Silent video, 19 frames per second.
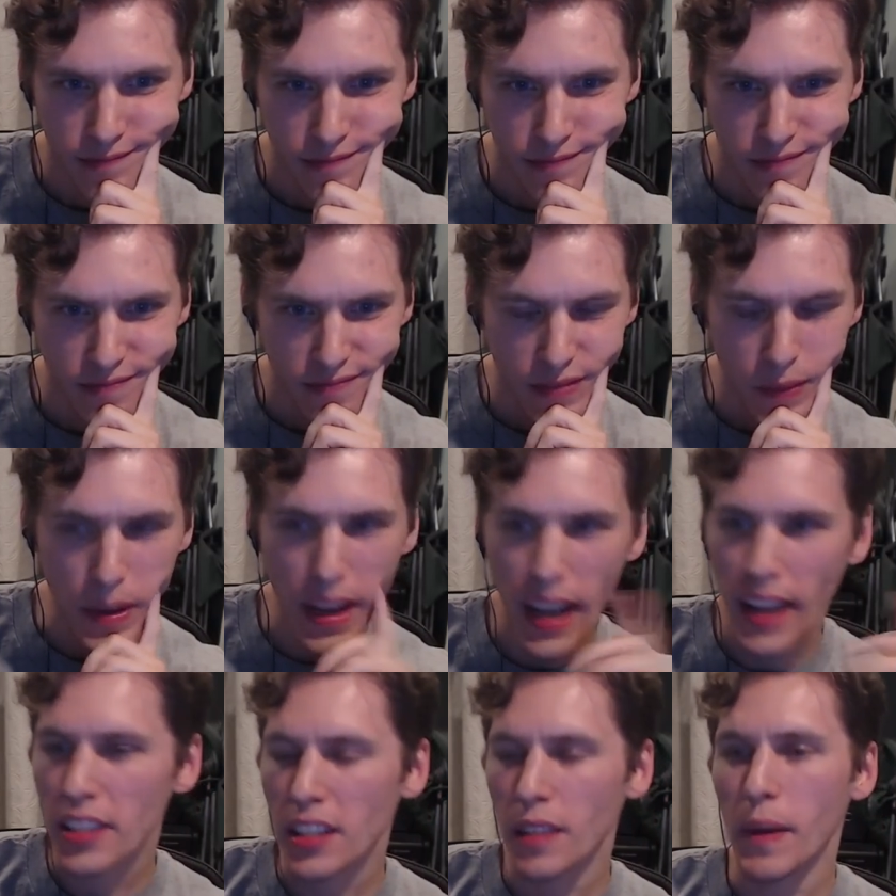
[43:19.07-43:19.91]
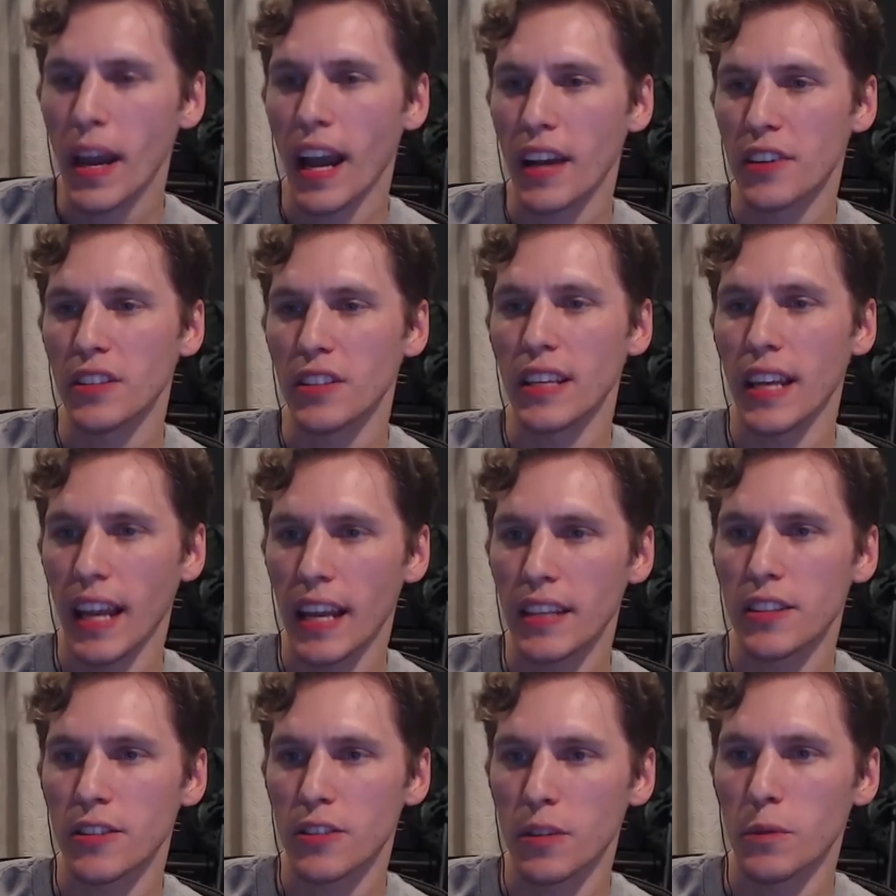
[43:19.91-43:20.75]
Let me answer. Let me actually
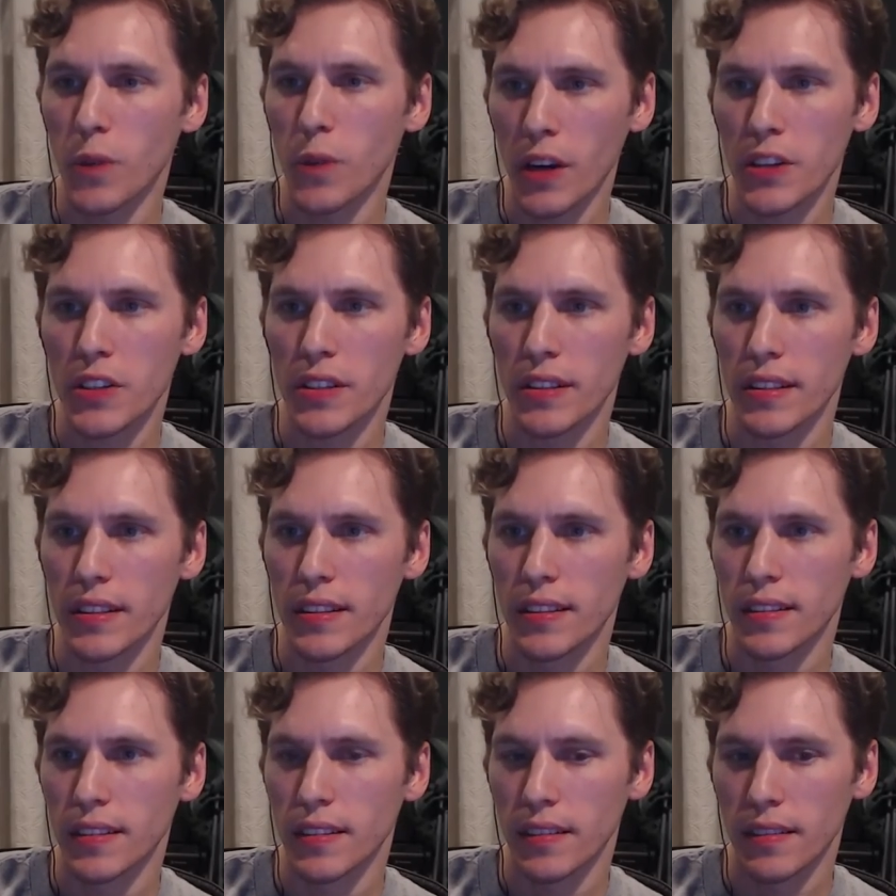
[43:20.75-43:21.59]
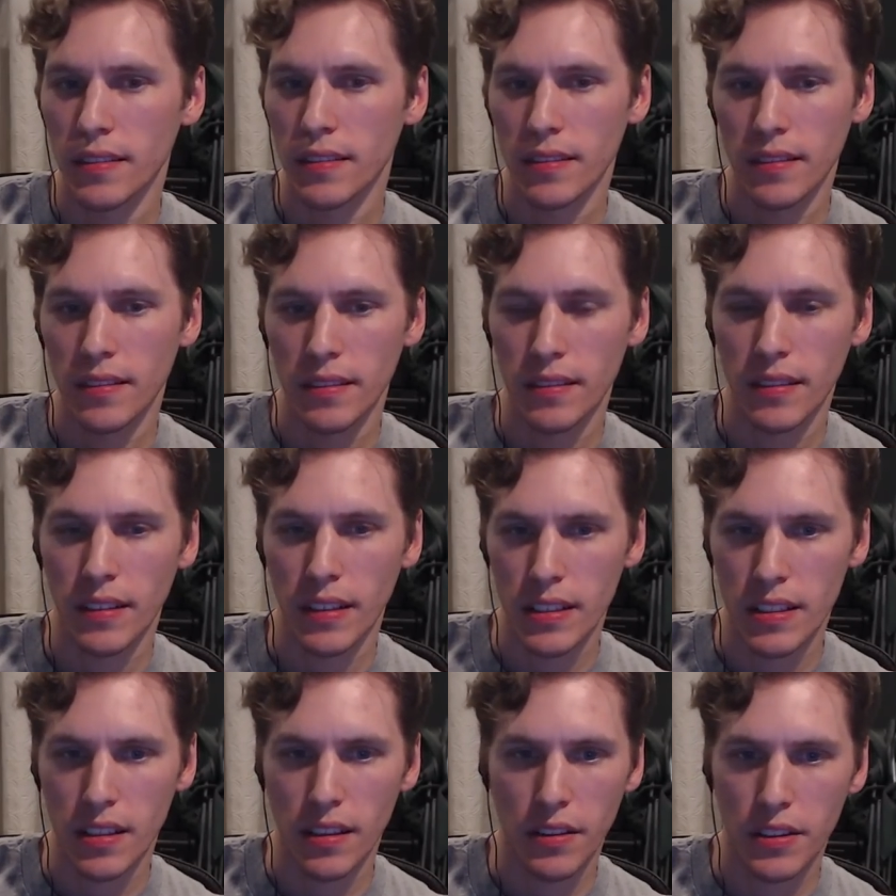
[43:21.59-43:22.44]
answer some questions,
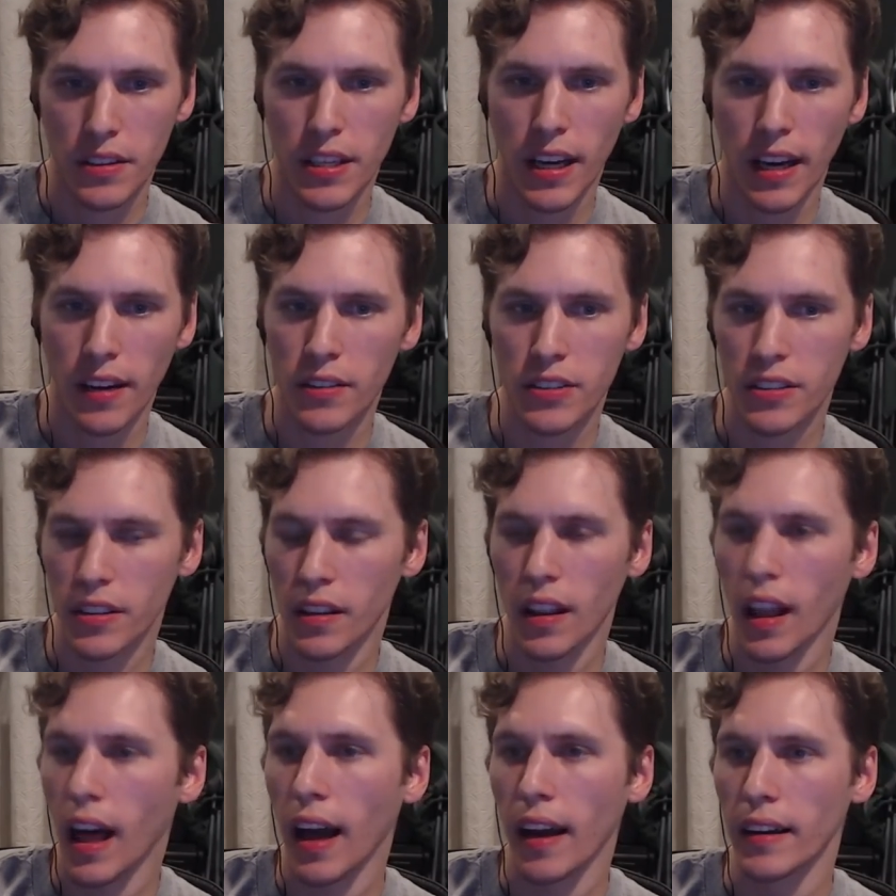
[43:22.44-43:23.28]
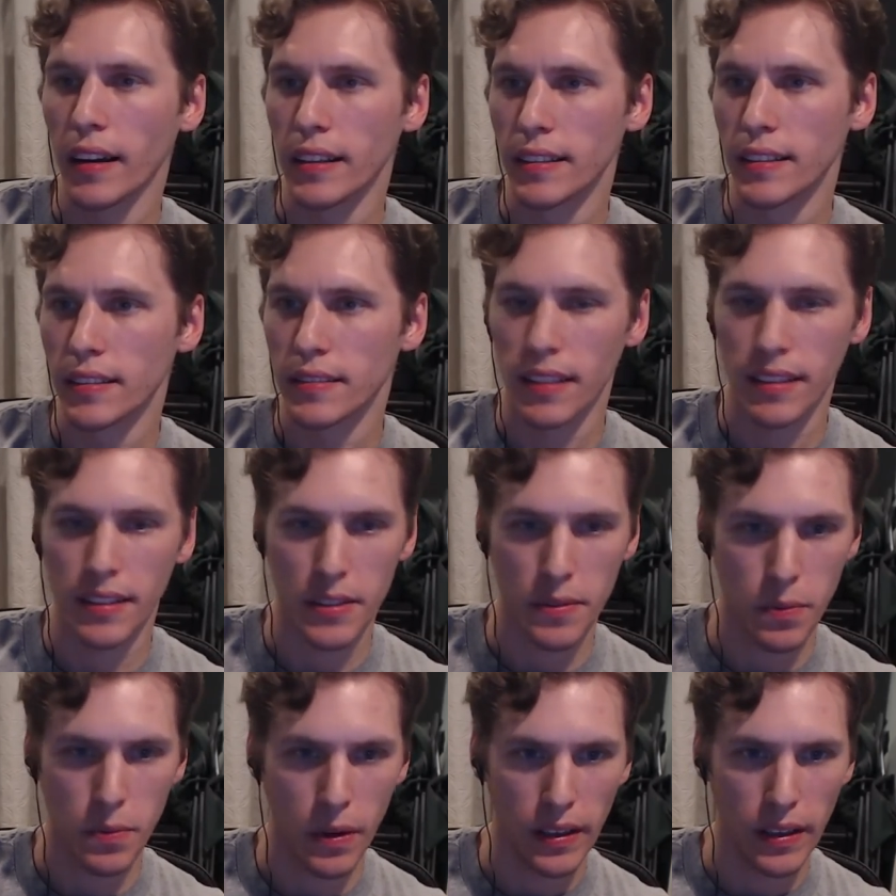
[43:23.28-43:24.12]
because the, the title is a lie at this
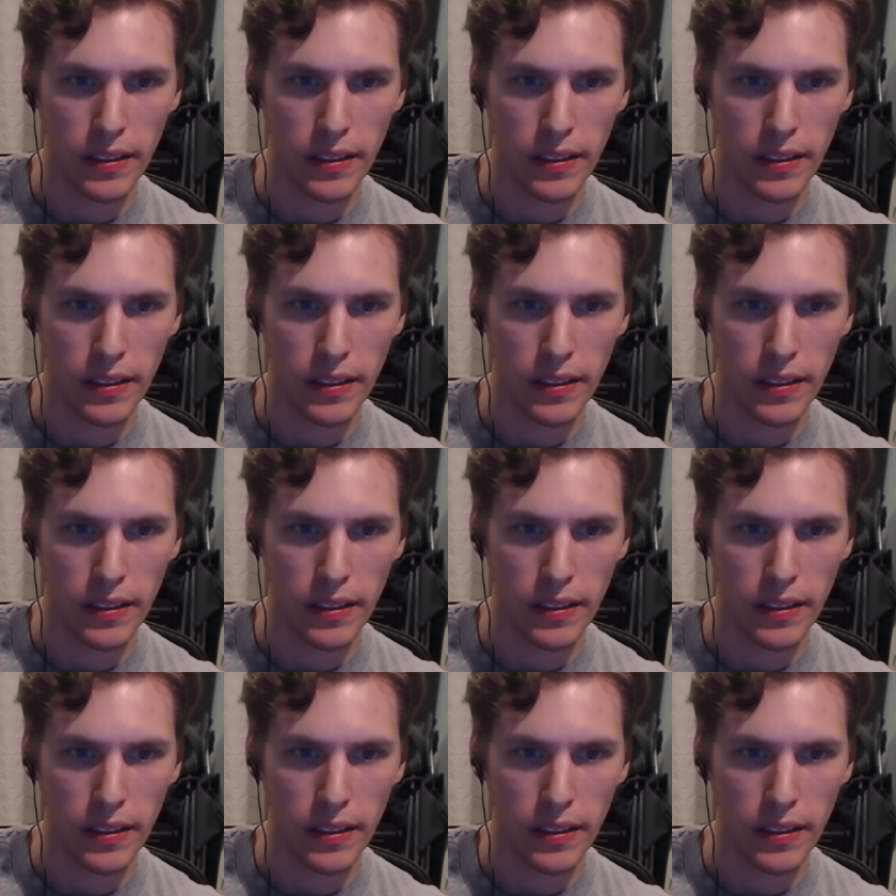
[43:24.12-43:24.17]
point.